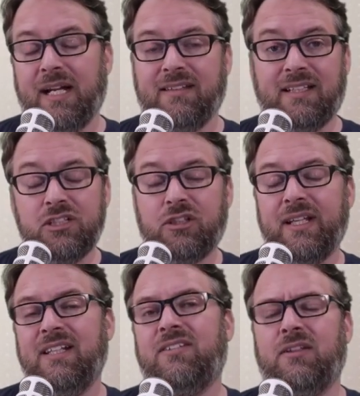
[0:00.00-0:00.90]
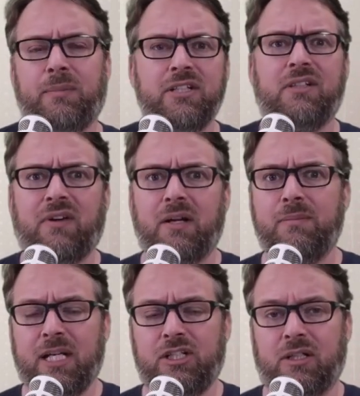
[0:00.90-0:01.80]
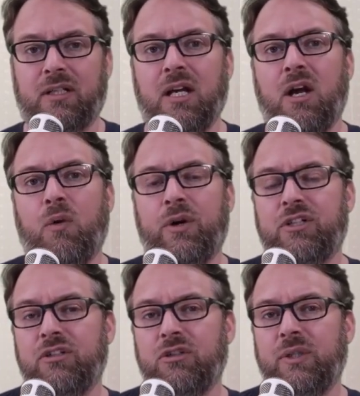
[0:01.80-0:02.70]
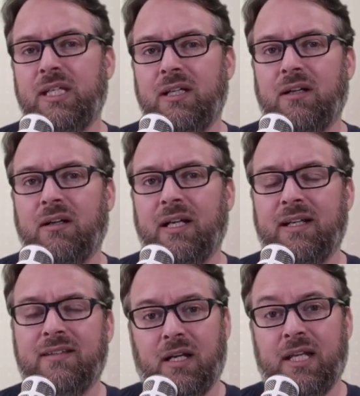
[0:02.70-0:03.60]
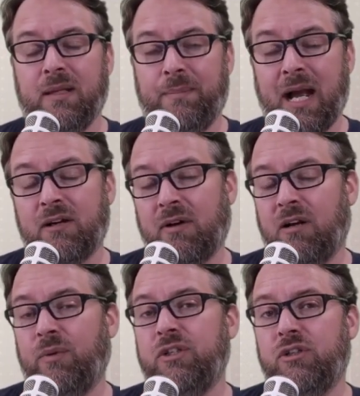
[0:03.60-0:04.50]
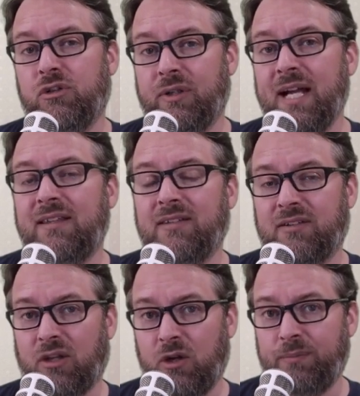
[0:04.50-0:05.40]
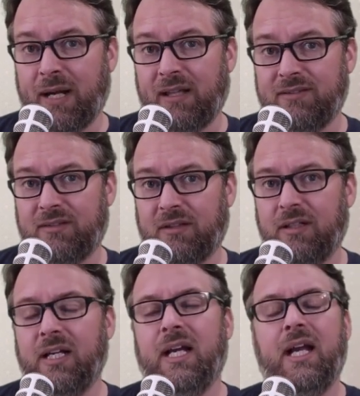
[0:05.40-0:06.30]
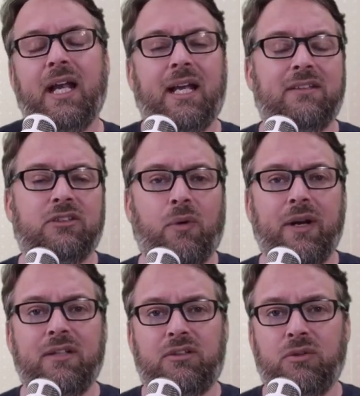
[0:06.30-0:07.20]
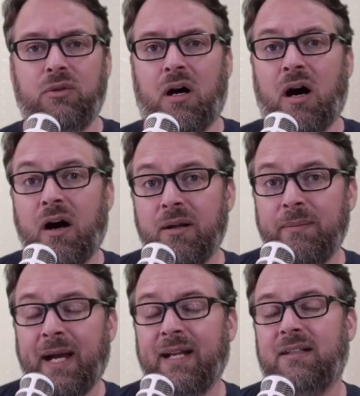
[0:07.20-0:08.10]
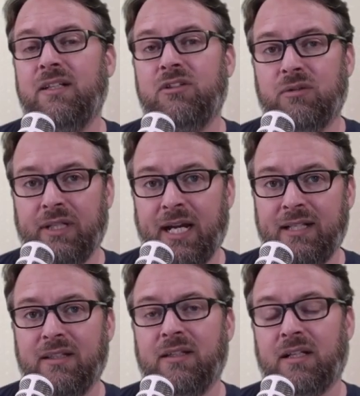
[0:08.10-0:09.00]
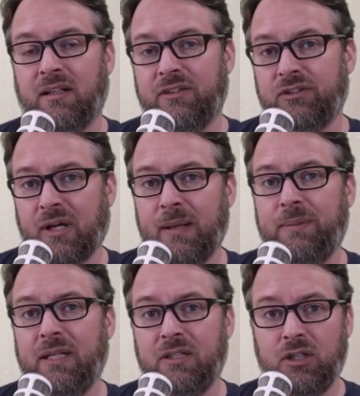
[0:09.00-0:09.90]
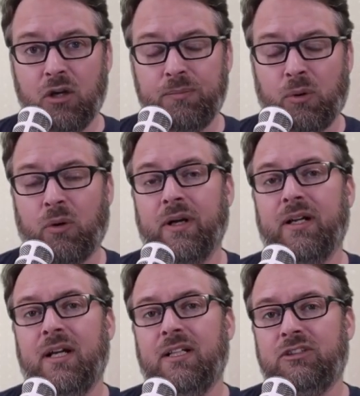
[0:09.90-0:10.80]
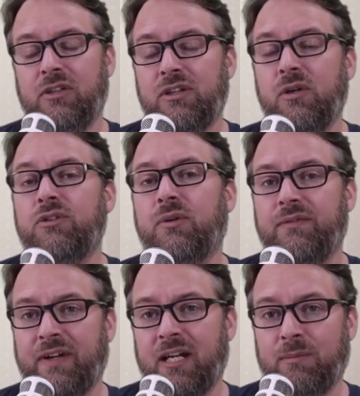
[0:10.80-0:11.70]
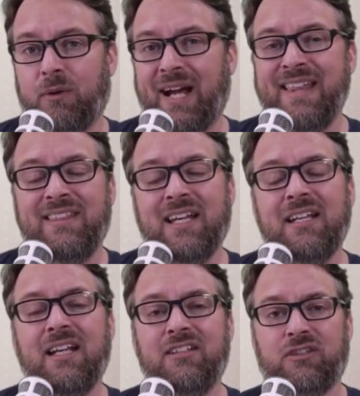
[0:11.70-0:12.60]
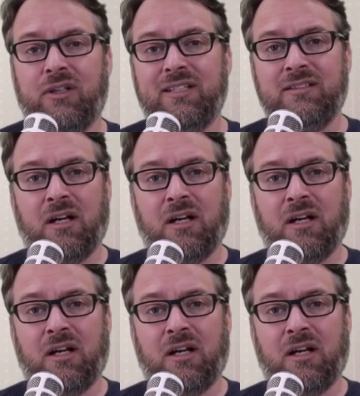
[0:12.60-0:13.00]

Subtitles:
And essentially, this is a bunch of automation. What you're doing here is in the background, when you create this load balancer, it's going to automatically create the cluster IP and node port so that those are available. And then it's going